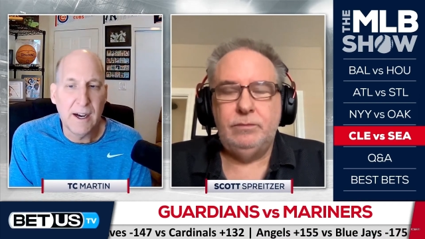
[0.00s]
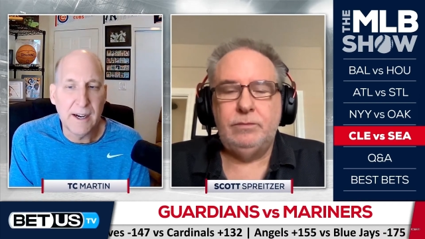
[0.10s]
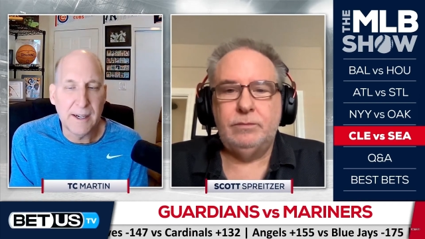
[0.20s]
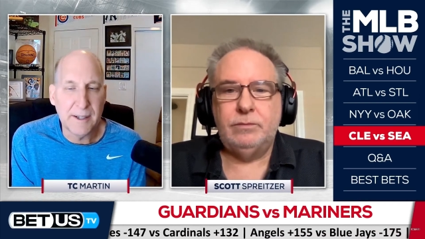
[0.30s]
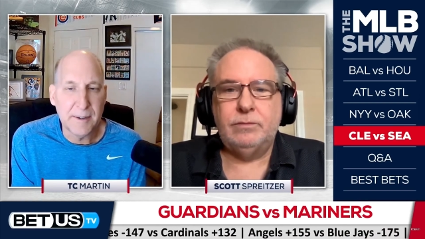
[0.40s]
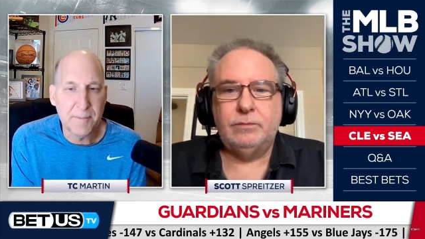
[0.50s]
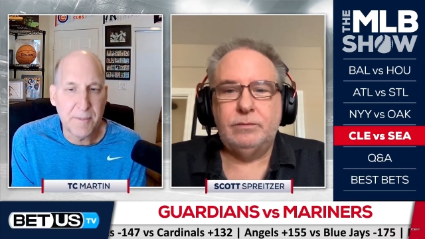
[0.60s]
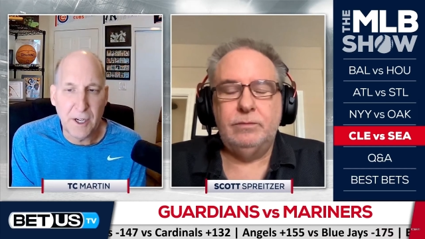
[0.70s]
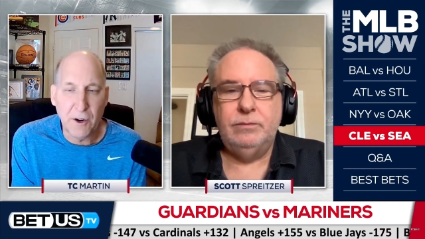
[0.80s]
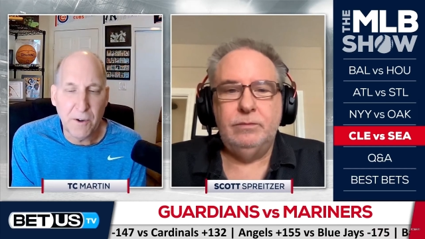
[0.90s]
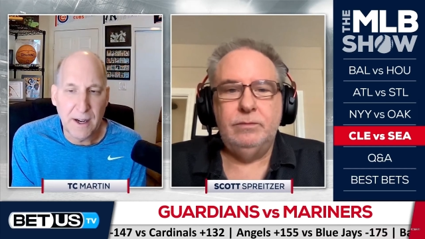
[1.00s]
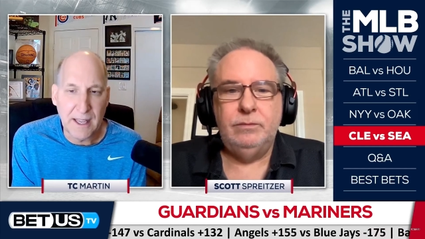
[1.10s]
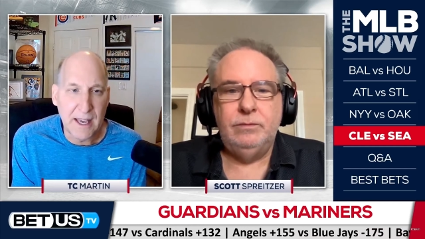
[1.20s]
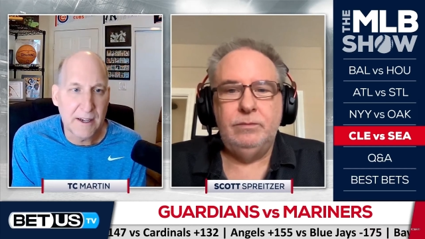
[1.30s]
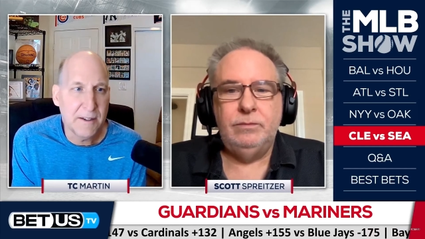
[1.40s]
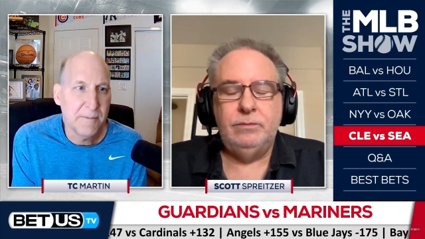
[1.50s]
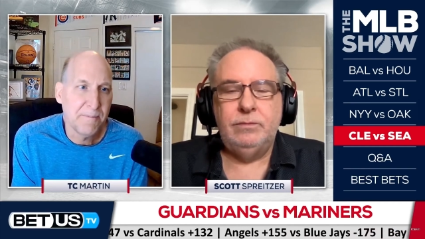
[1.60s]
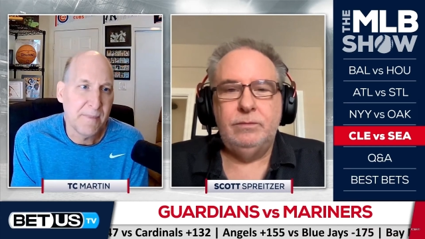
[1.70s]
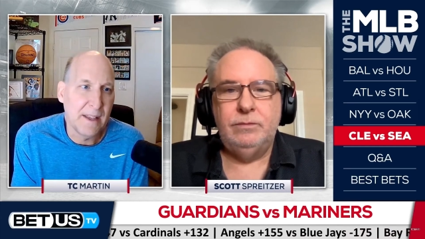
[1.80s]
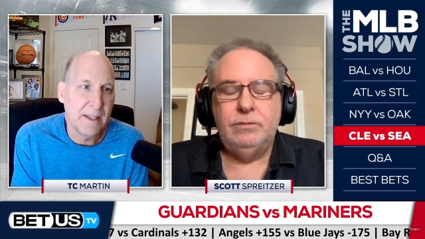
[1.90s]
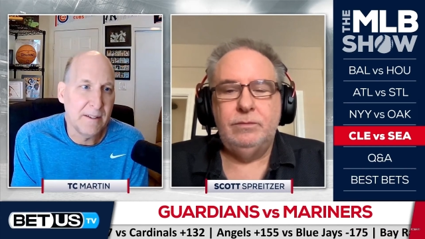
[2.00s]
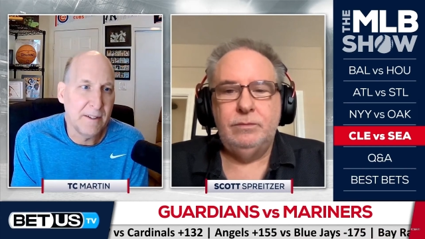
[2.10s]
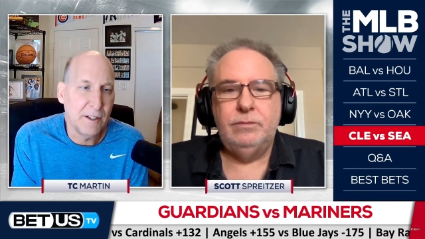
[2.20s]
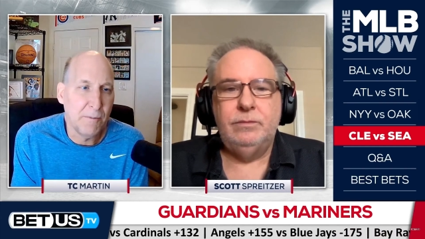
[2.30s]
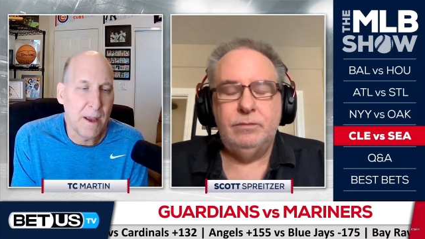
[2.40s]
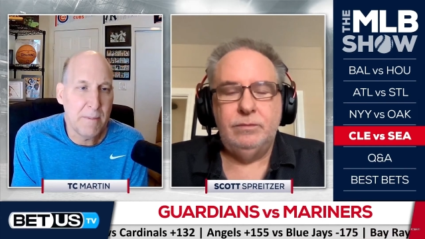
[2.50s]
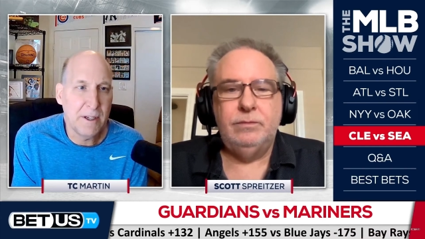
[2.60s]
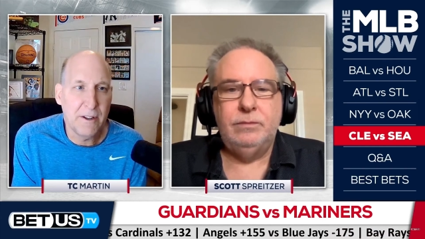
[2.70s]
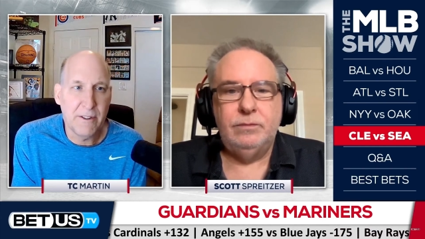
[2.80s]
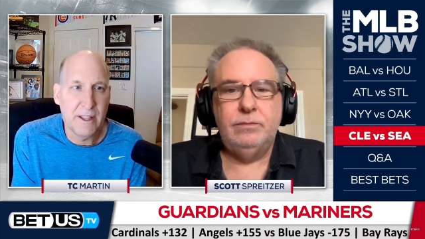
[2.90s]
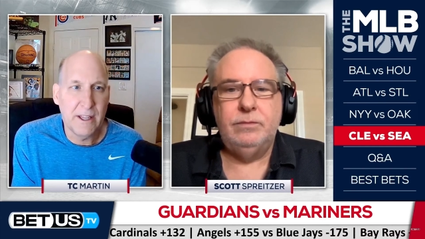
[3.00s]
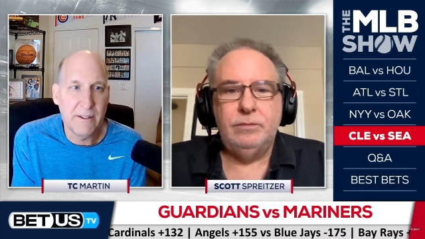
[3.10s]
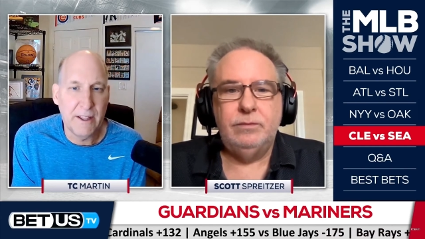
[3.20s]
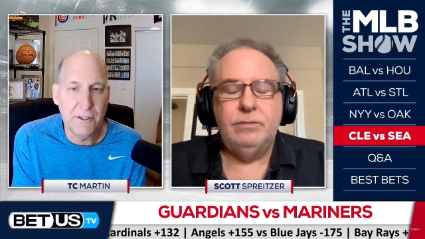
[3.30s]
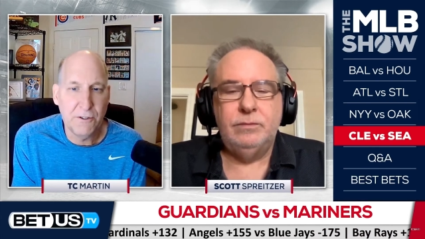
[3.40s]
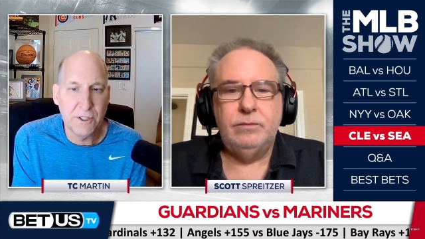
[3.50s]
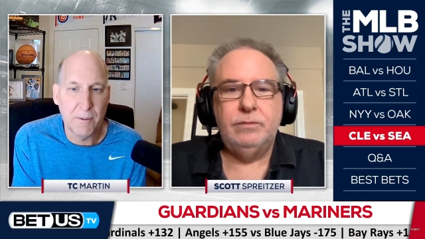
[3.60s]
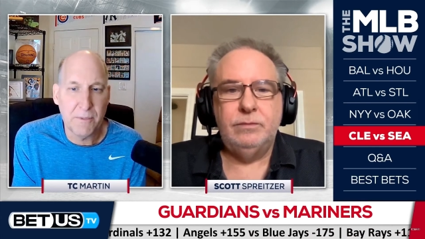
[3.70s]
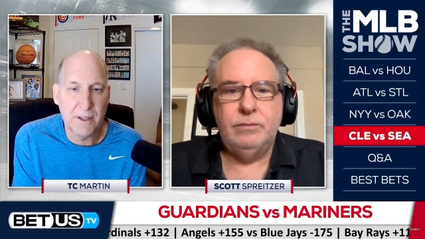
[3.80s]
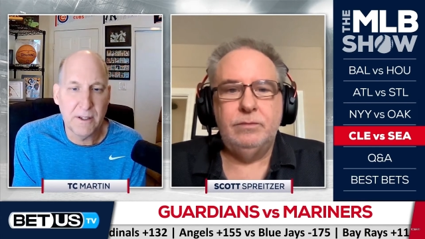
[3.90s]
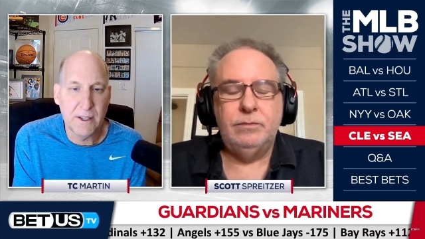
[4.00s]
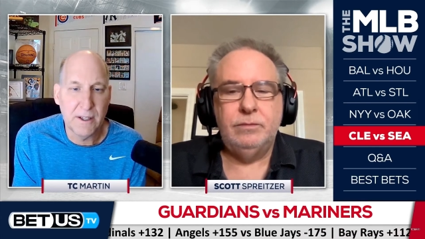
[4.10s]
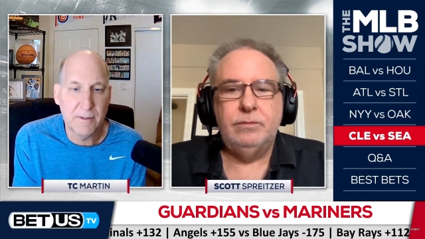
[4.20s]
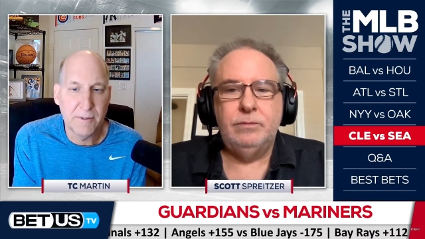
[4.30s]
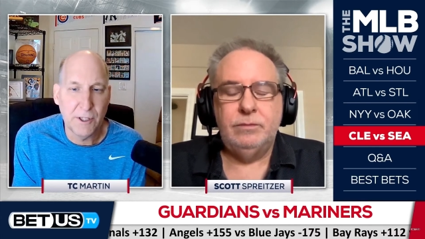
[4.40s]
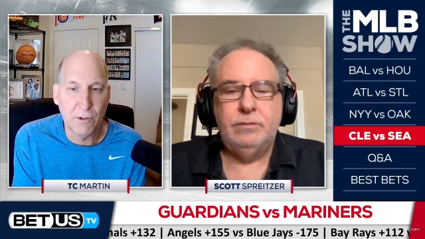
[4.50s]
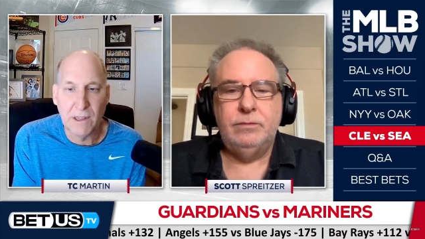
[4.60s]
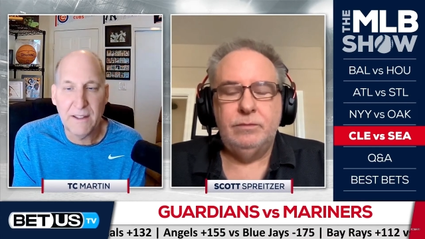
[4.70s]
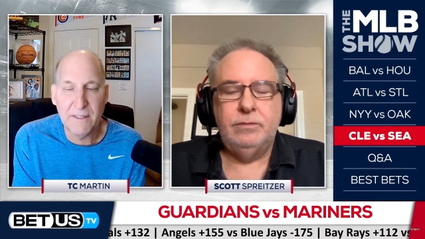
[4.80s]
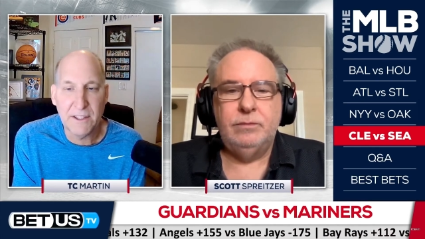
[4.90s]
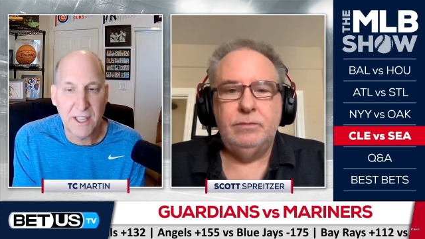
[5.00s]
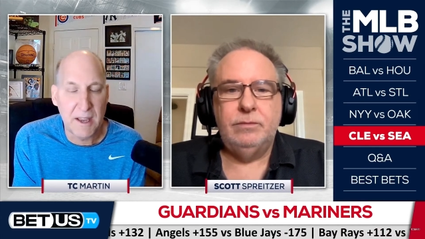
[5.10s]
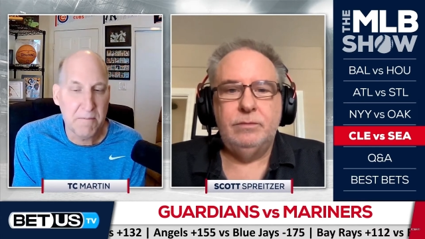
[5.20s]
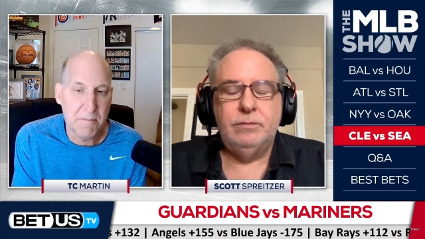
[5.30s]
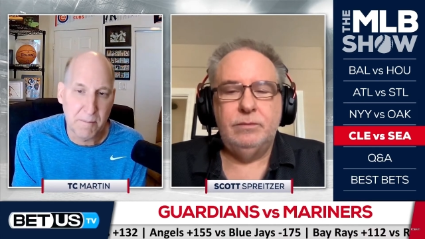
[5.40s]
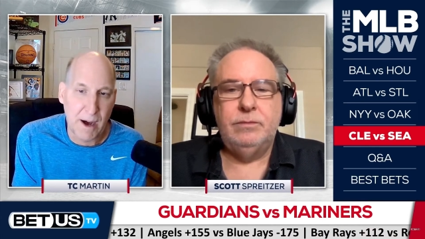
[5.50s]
Speaker 1: uh, you know, again, and you know maybe they they do something uh, you know late in this game